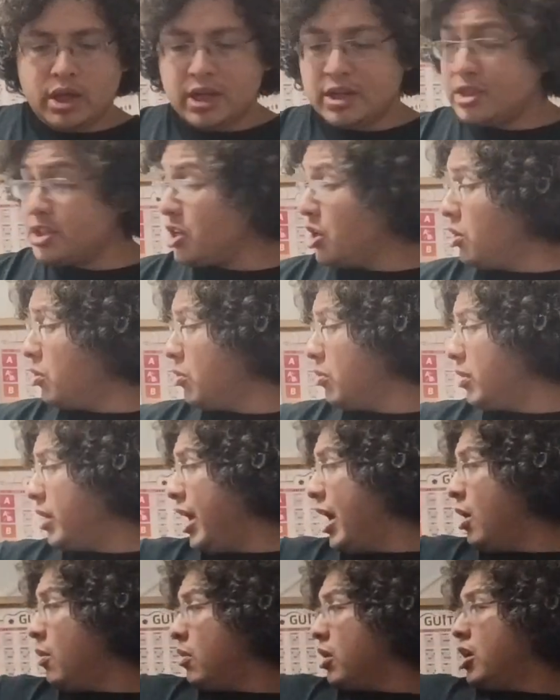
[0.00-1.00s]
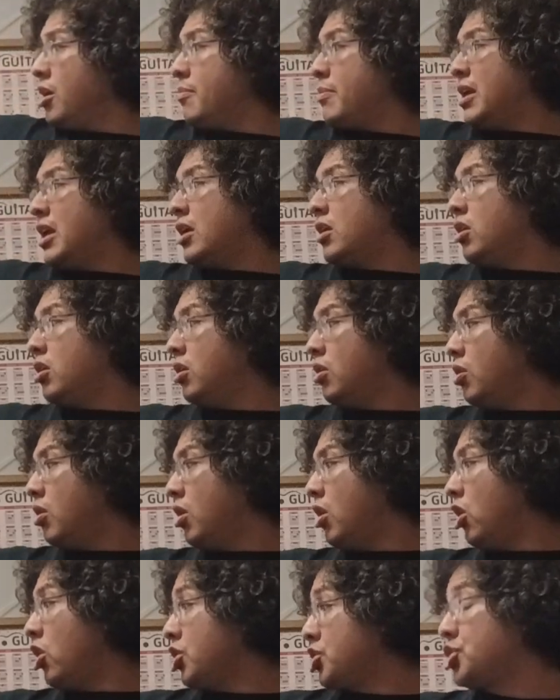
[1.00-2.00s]
And so now we're going to meet
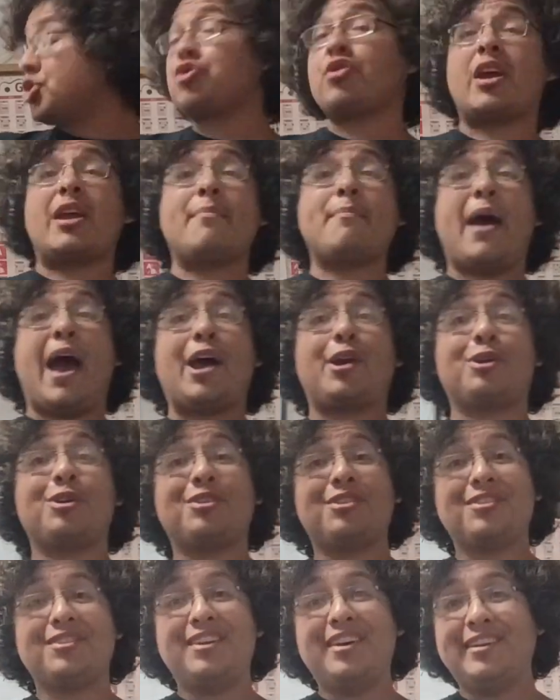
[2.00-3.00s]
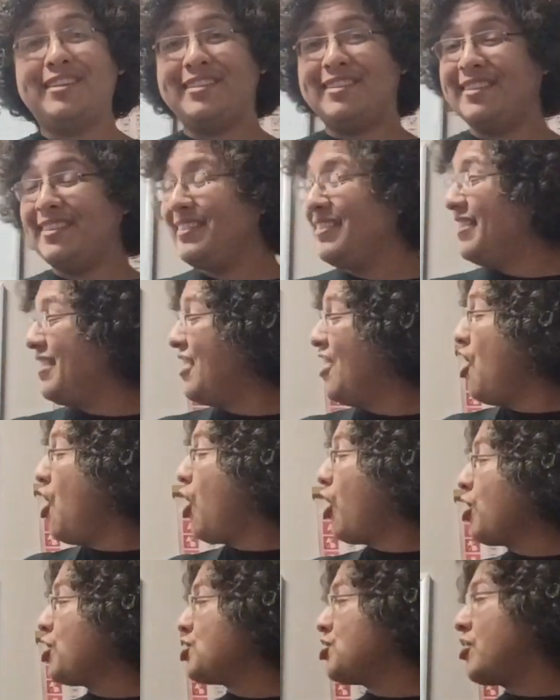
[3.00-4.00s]
our straight pattern.
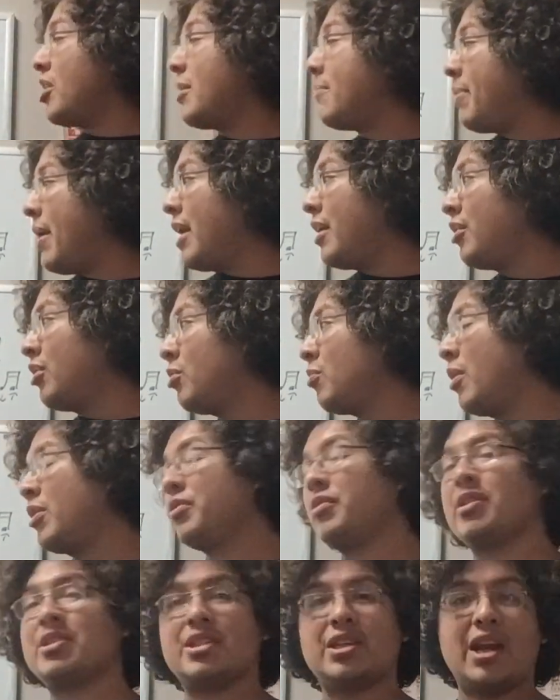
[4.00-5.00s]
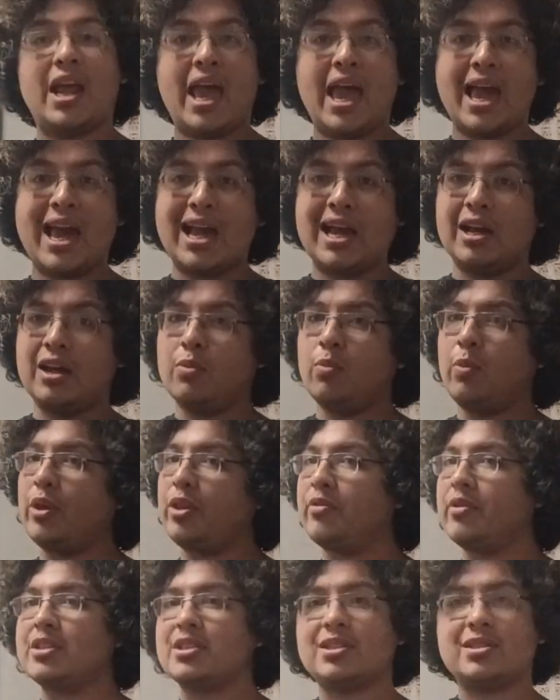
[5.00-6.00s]
Our straight pattern, whether it's in 8,
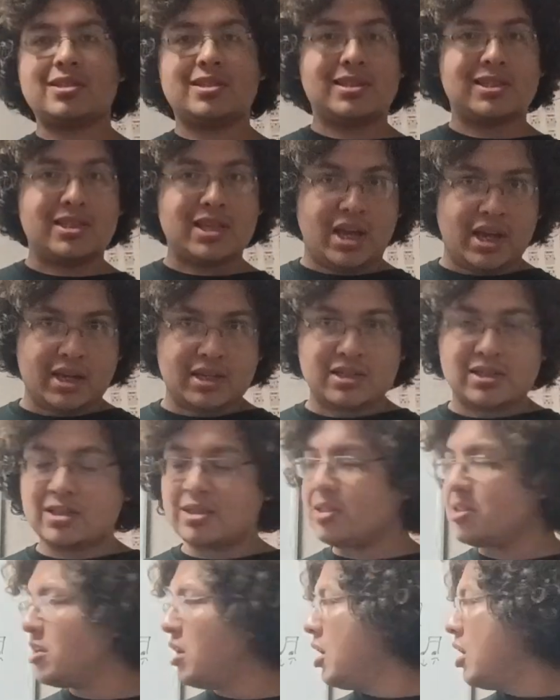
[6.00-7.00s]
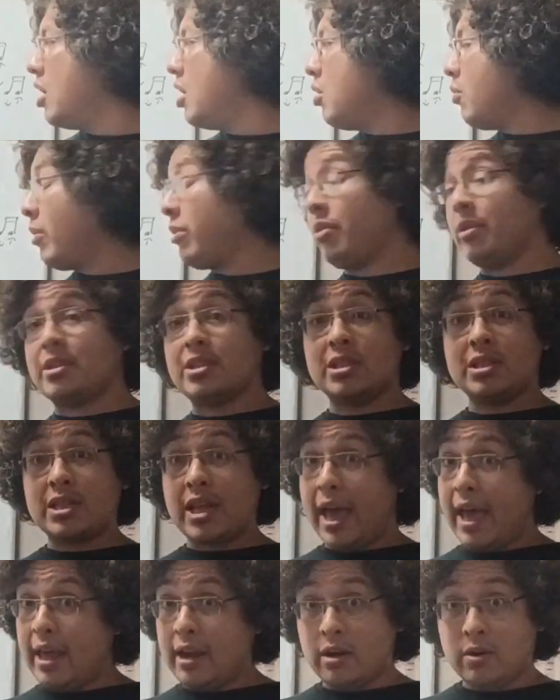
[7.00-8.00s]
whether it's in 6, whether it's in
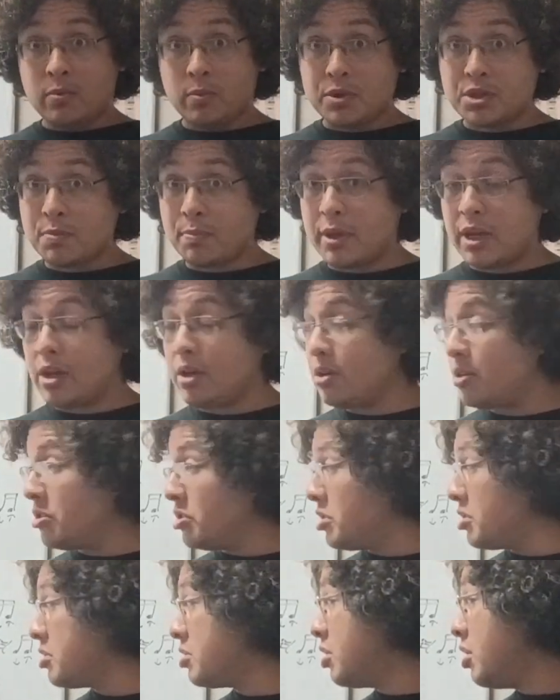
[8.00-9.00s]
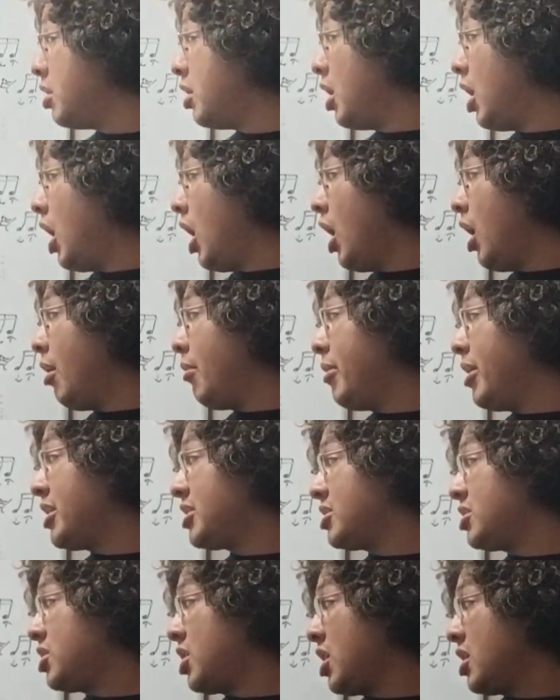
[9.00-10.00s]
10, which appears,
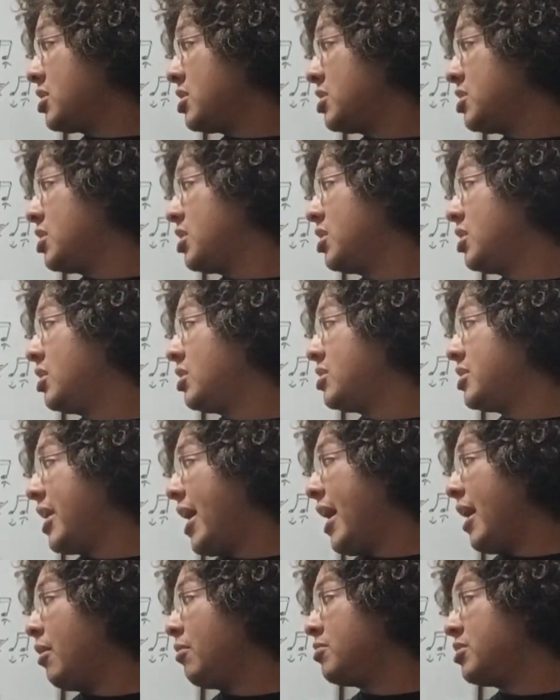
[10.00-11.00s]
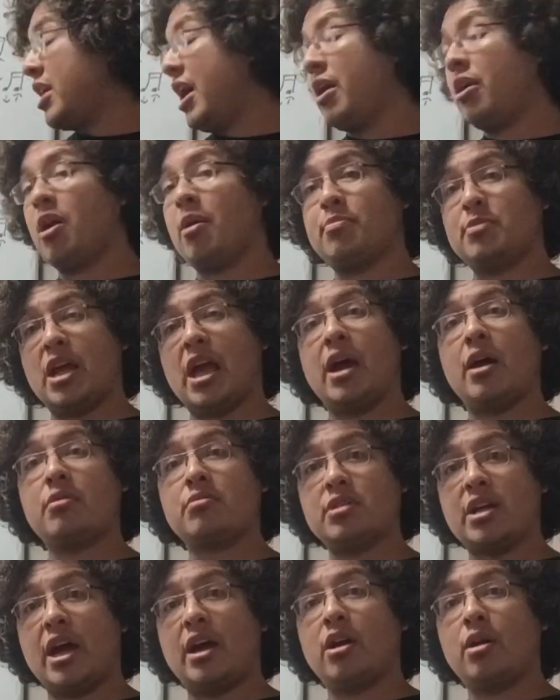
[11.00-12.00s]
it's just down, down, up,
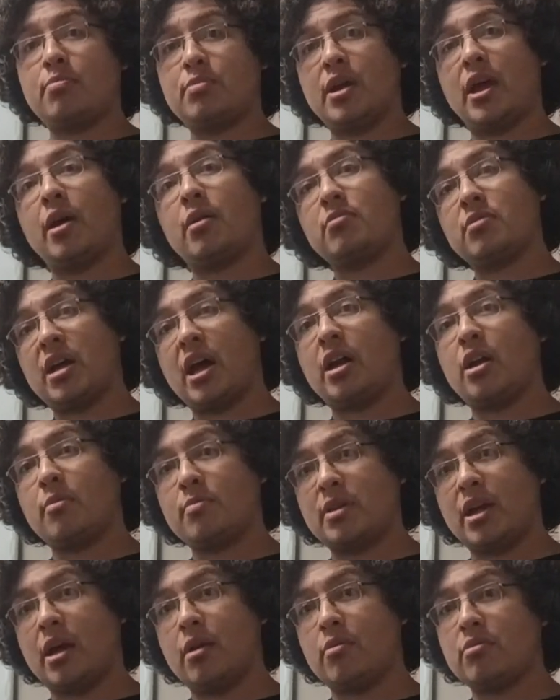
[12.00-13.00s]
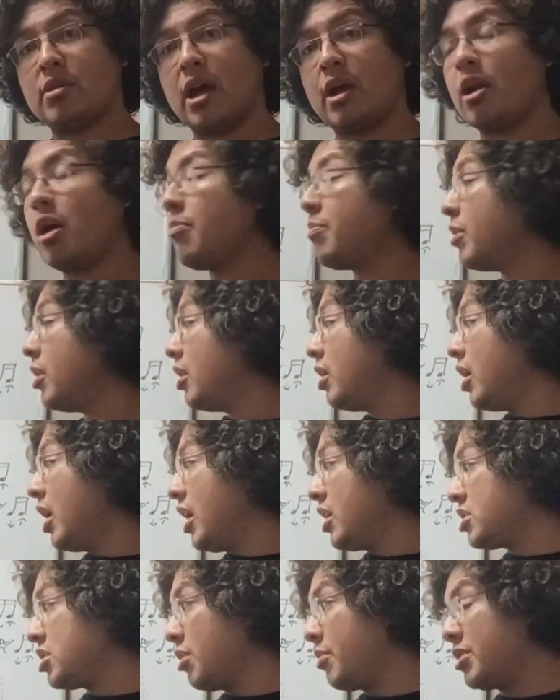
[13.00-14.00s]
down, down, up, down, down, up, down, down, up.
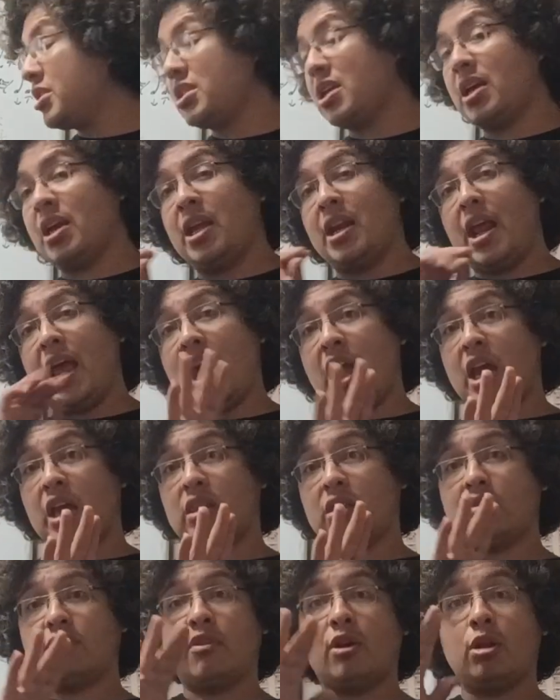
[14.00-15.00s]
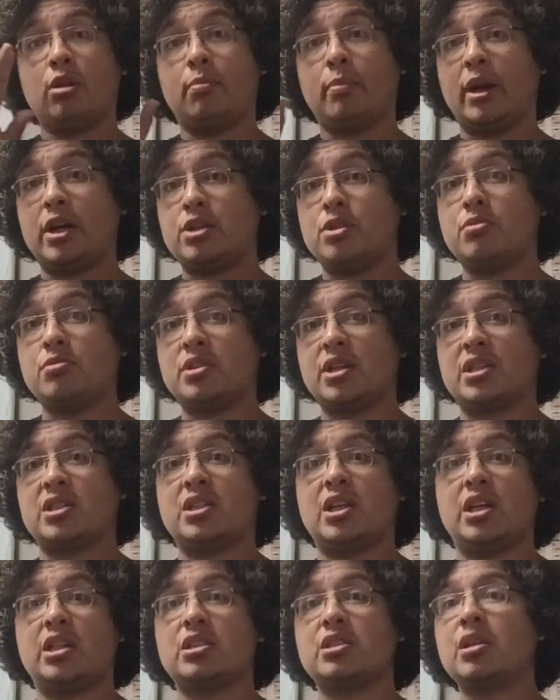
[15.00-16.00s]
And so it's an 8th followed by 2
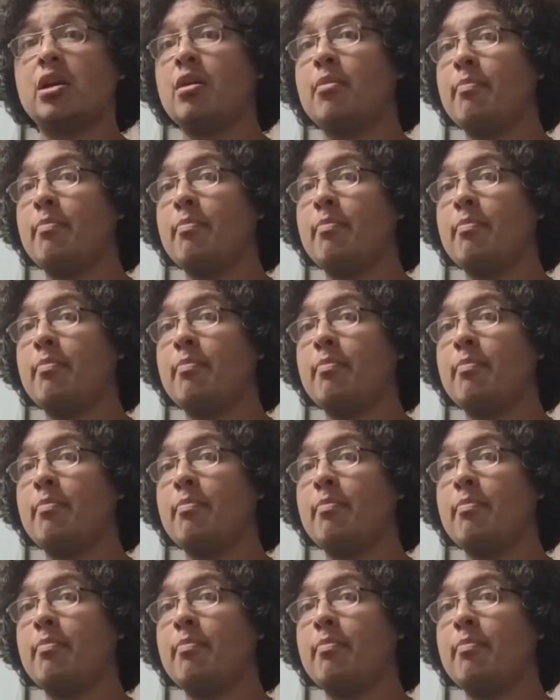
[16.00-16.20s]
16ths.